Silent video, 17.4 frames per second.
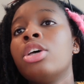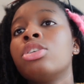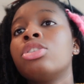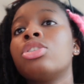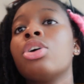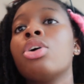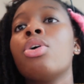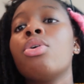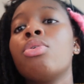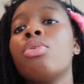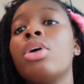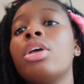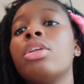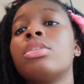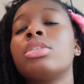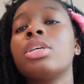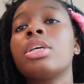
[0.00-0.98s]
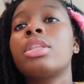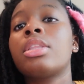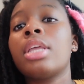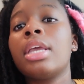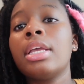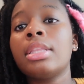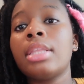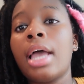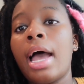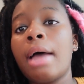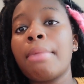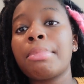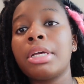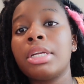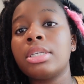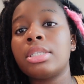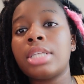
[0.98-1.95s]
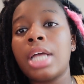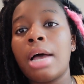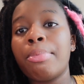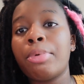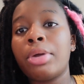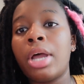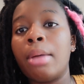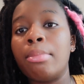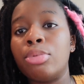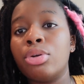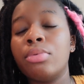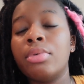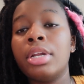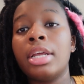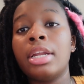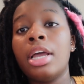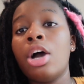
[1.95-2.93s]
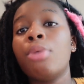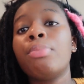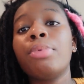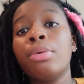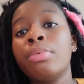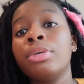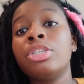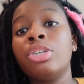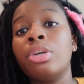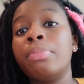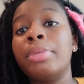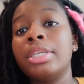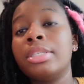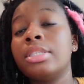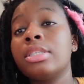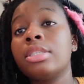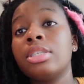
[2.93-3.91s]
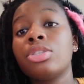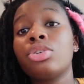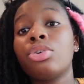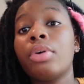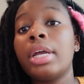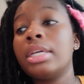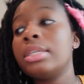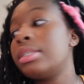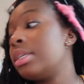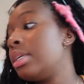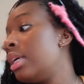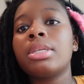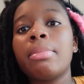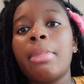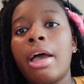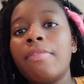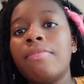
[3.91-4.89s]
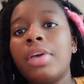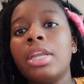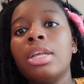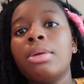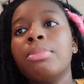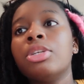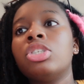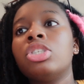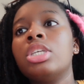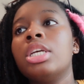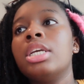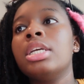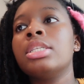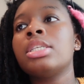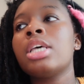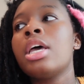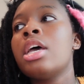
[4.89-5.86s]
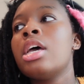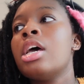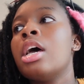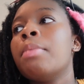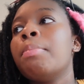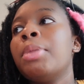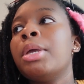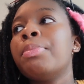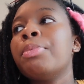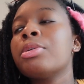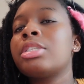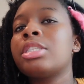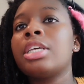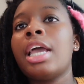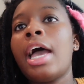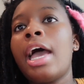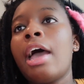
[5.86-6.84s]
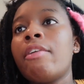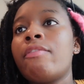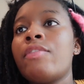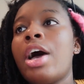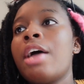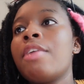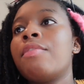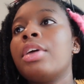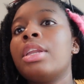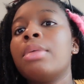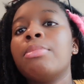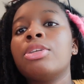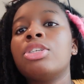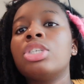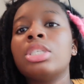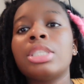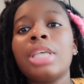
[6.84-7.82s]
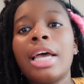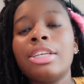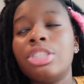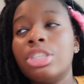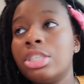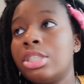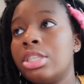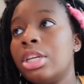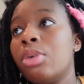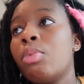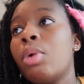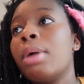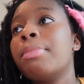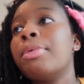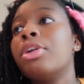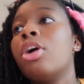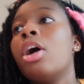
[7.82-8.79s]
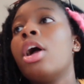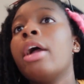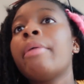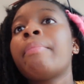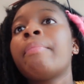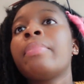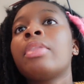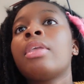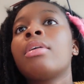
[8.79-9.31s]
So to think that I'm going to stop what I'm doing and help you with your business is crazy. To my vending machines, people see I have 5 vending machines. I just did a webinar.